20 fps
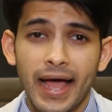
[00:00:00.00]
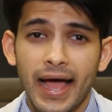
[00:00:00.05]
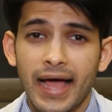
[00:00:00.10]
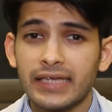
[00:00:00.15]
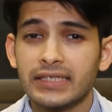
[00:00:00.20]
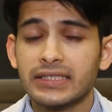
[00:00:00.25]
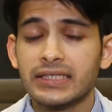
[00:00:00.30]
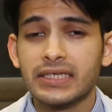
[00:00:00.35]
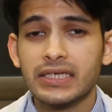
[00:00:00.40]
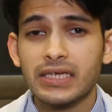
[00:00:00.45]
I
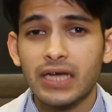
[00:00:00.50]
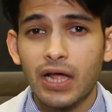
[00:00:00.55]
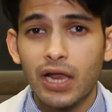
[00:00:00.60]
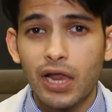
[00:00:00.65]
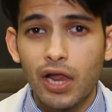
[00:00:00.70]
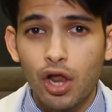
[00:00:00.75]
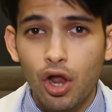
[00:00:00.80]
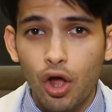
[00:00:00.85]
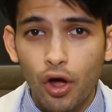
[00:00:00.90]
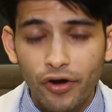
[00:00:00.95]
see a
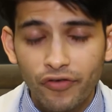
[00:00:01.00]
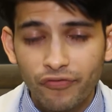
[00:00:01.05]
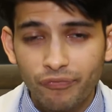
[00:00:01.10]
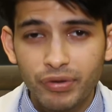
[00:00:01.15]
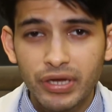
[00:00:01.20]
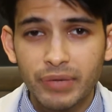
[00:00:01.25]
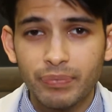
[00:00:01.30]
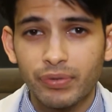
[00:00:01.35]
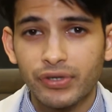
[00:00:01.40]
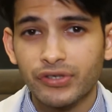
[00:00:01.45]
lot of
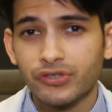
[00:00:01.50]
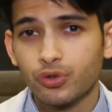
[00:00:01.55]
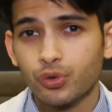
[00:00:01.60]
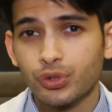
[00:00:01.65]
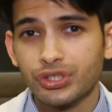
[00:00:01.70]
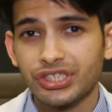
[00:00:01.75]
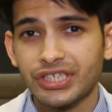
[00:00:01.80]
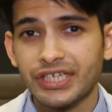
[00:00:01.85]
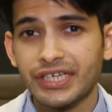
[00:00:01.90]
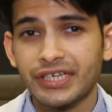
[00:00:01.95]
people
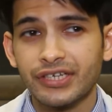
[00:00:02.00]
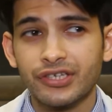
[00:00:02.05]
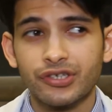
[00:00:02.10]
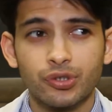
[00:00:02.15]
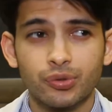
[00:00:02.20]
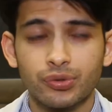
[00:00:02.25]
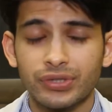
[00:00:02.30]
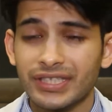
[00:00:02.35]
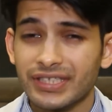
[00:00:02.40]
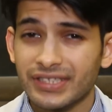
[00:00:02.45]
switching
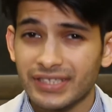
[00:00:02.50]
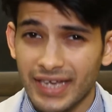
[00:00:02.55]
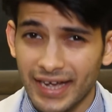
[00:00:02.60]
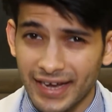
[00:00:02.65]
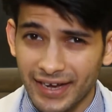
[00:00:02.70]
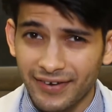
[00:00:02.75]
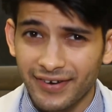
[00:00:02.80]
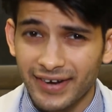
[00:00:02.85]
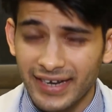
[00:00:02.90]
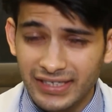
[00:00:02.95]
to these
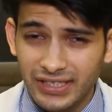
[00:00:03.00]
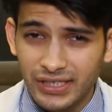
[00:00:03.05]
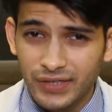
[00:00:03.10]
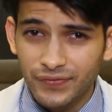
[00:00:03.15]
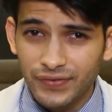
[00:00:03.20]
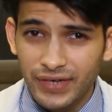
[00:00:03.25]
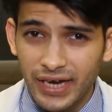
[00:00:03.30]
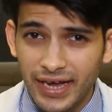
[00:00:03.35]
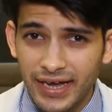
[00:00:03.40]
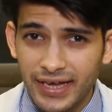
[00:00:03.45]

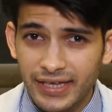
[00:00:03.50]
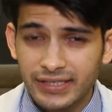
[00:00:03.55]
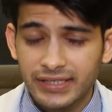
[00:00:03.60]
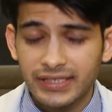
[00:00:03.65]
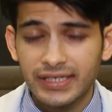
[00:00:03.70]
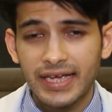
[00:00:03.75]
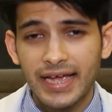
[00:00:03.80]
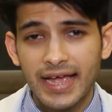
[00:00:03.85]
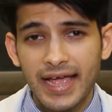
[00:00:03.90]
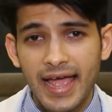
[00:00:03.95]
aggressive diets